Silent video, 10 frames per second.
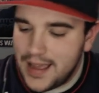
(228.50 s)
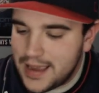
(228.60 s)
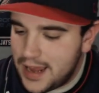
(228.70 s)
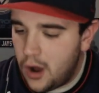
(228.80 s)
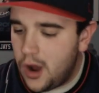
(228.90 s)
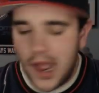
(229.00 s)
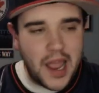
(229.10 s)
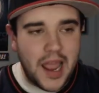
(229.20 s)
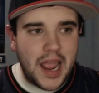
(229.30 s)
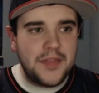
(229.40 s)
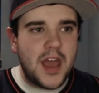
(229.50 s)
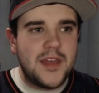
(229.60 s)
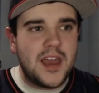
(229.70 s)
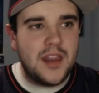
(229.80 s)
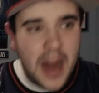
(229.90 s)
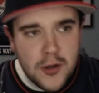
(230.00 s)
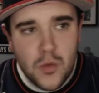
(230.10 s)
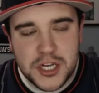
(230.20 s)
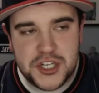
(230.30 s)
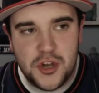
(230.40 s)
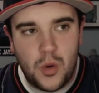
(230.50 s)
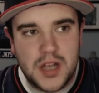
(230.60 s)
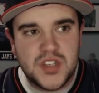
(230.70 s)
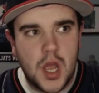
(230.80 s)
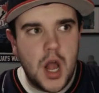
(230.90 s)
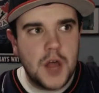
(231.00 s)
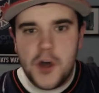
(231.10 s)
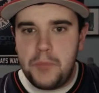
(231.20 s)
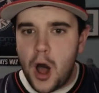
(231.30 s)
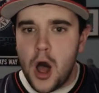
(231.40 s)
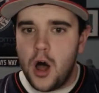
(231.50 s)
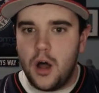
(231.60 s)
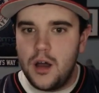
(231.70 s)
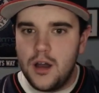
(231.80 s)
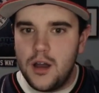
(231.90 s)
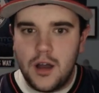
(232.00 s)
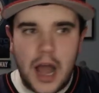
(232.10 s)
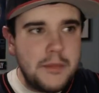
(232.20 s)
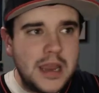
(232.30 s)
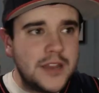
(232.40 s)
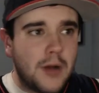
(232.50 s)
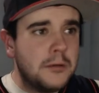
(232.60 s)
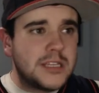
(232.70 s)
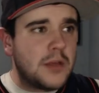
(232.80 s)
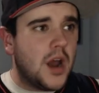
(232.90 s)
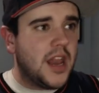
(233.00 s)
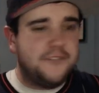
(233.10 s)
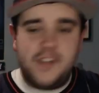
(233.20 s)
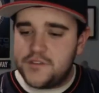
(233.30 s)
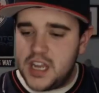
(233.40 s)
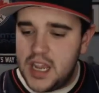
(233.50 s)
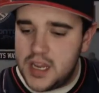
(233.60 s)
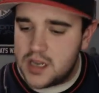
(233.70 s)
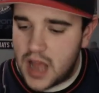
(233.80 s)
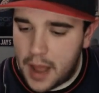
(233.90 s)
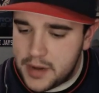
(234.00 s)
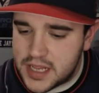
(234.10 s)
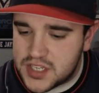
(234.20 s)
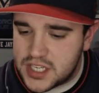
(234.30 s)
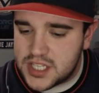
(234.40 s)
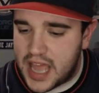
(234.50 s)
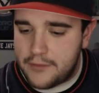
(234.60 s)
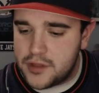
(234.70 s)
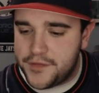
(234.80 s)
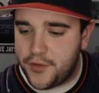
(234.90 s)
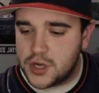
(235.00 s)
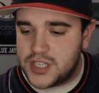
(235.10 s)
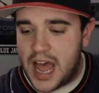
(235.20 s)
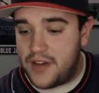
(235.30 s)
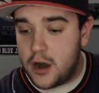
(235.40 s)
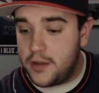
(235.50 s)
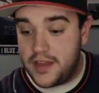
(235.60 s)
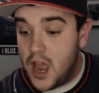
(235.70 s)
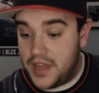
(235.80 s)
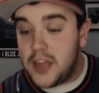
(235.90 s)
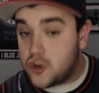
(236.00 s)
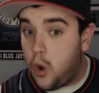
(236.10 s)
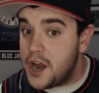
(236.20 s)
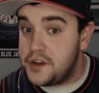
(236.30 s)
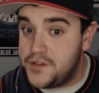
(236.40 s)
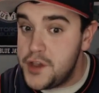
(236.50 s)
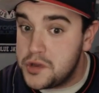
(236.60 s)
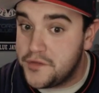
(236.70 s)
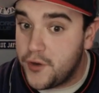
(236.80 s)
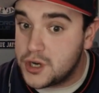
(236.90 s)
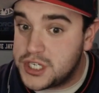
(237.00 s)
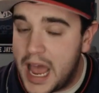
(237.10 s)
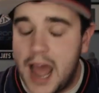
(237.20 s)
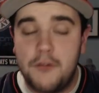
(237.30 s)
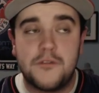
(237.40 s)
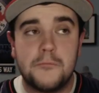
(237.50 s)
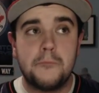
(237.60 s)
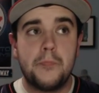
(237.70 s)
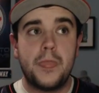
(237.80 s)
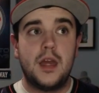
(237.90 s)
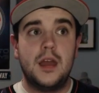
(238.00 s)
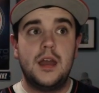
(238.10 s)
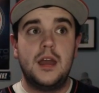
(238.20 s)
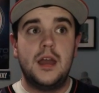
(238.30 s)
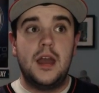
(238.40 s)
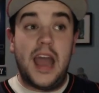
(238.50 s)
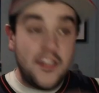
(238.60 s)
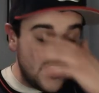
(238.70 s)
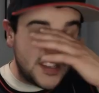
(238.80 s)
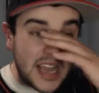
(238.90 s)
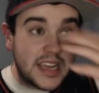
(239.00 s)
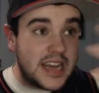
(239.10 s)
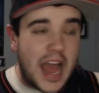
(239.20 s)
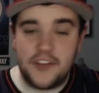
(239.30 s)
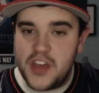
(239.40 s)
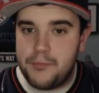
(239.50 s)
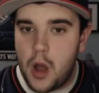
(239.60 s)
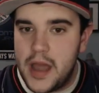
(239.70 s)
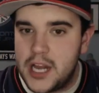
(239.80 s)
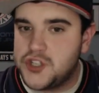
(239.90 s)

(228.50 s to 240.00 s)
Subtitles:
you know, and another issue was the ball. I mean, the Raptors had, what, like 15? How many assists did they have in the first half? I don't know. They had quite a few in the first half. And in the second half, they probably had a